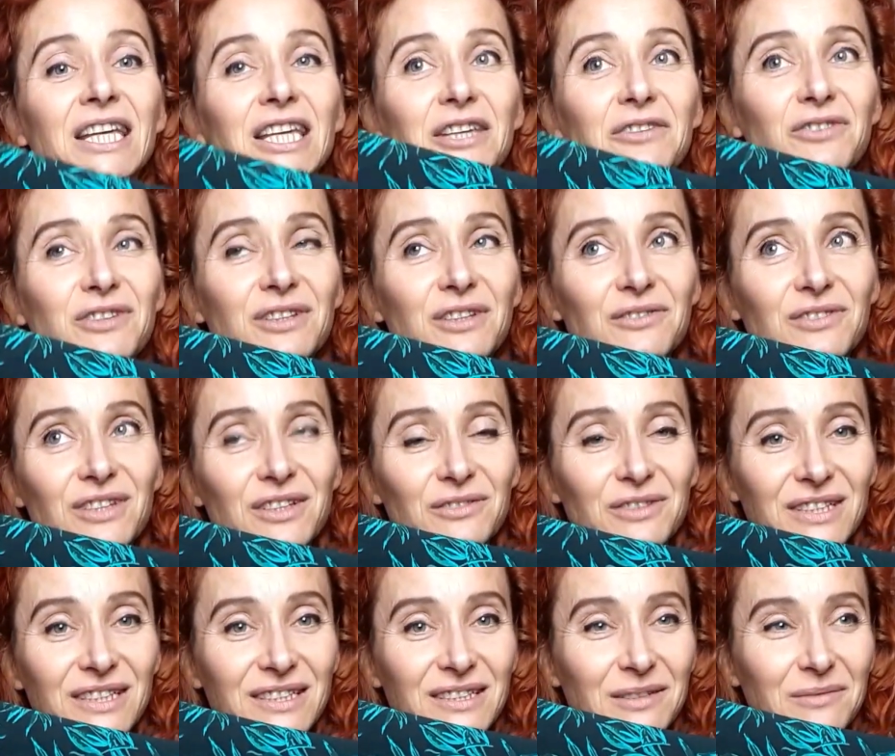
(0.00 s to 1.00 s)
Even if there
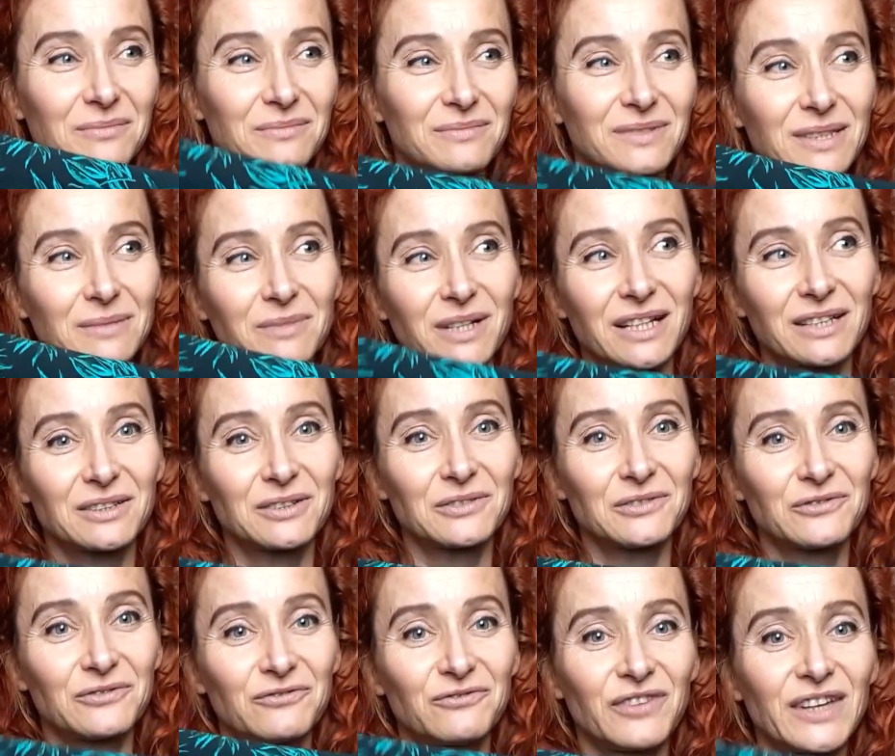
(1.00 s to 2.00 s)
is some kind of
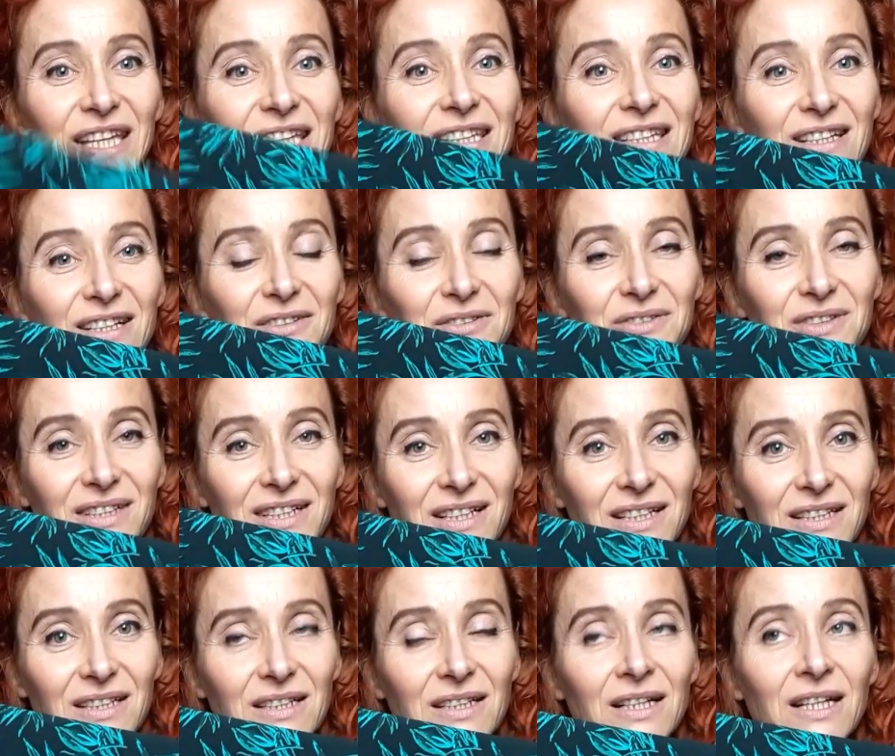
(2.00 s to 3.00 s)
fading of the
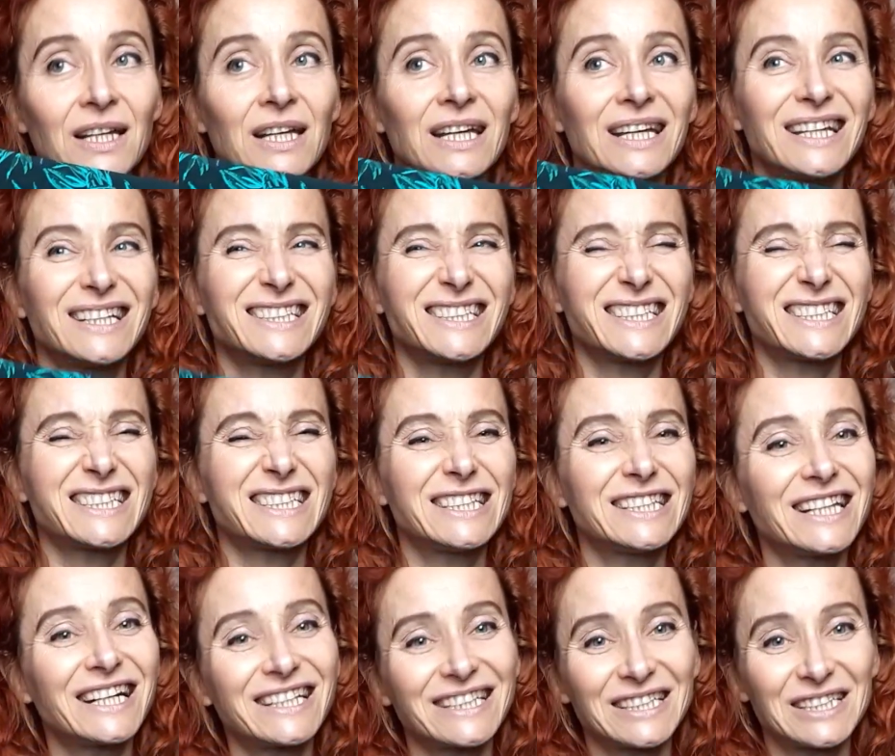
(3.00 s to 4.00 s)
color, it's this
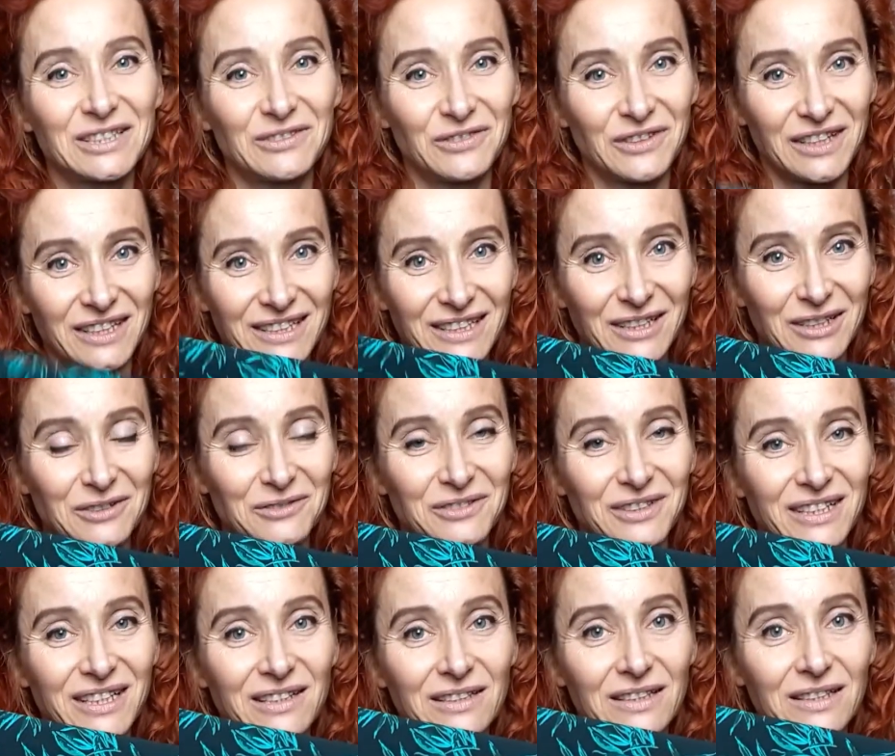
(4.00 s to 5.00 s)
nice fading of
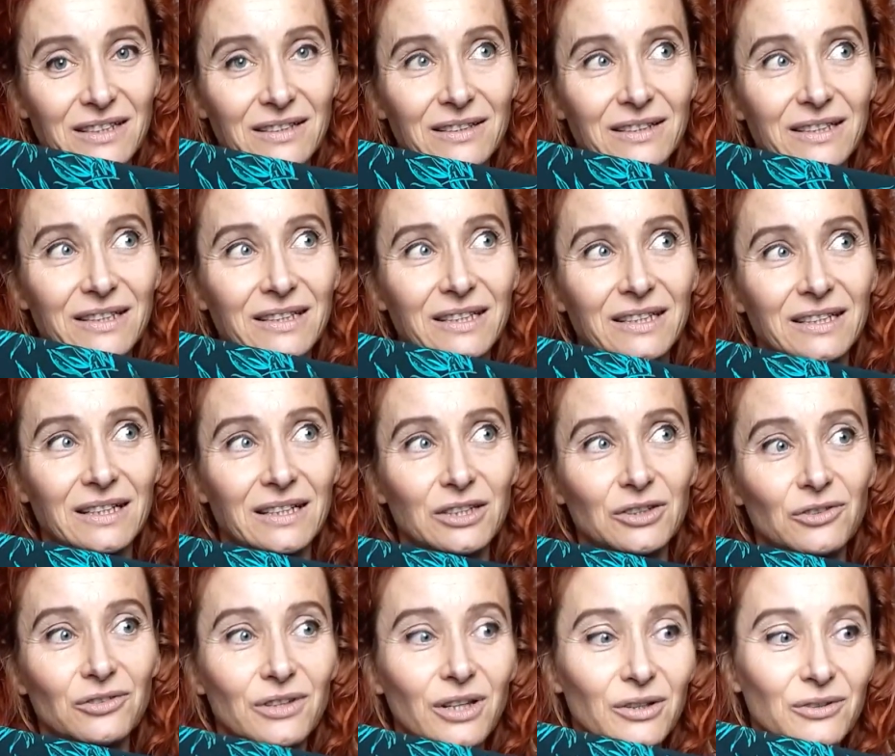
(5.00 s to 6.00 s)
the color. Like,
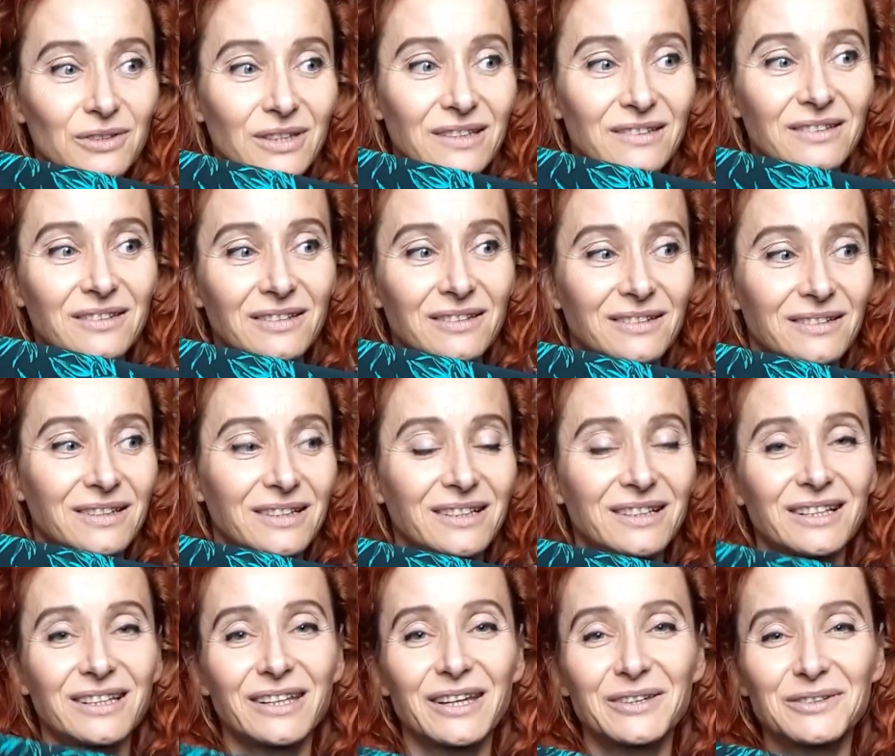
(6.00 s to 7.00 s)
you know that the
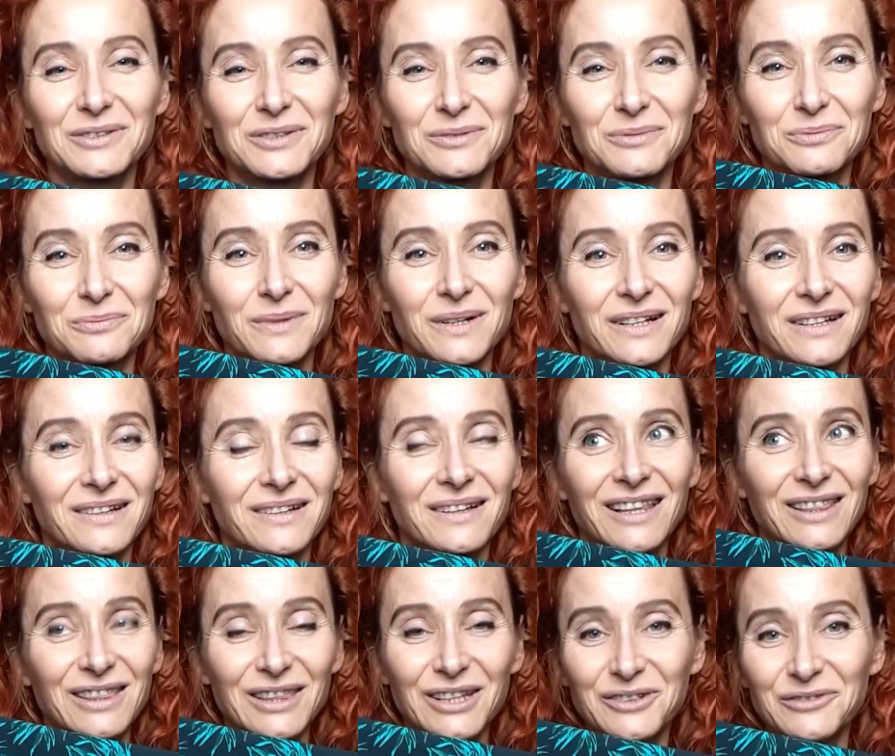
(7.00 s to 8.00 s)
clothes were
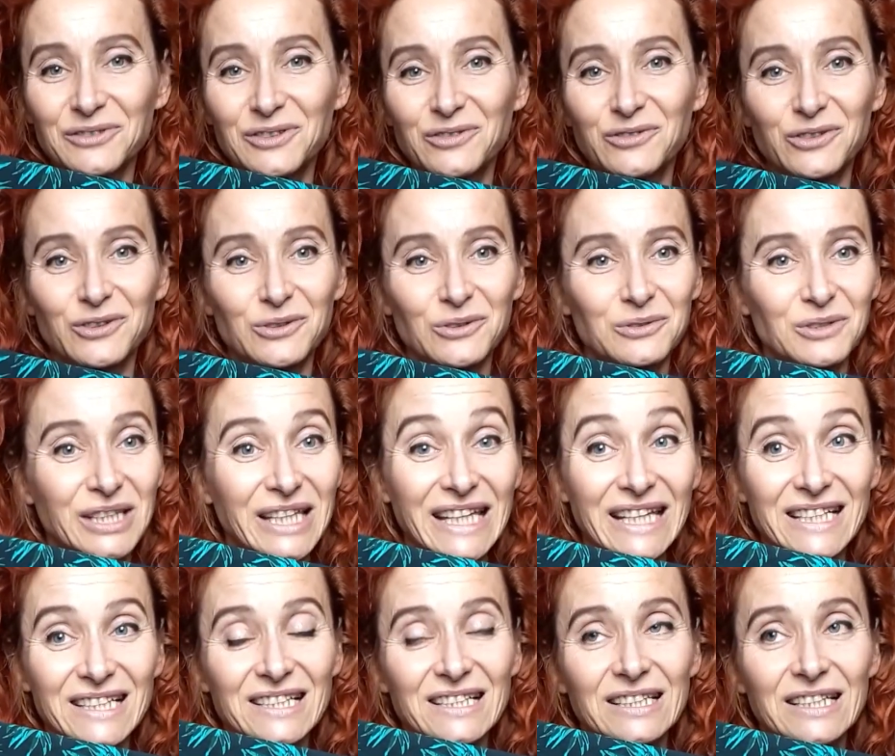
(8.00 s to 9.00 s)
loved for
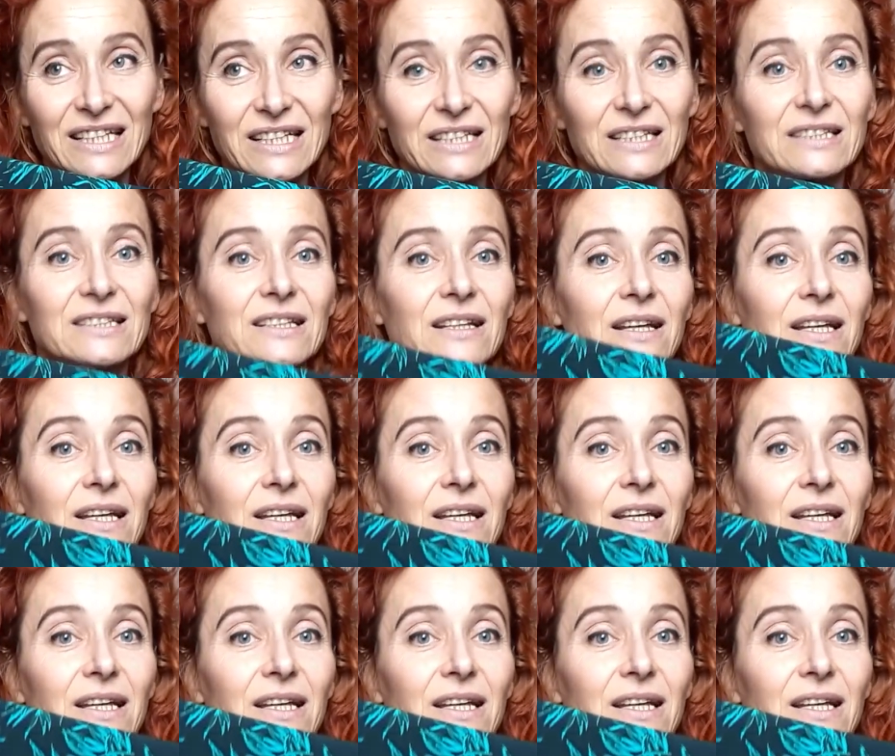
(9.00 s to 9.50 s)
years and years.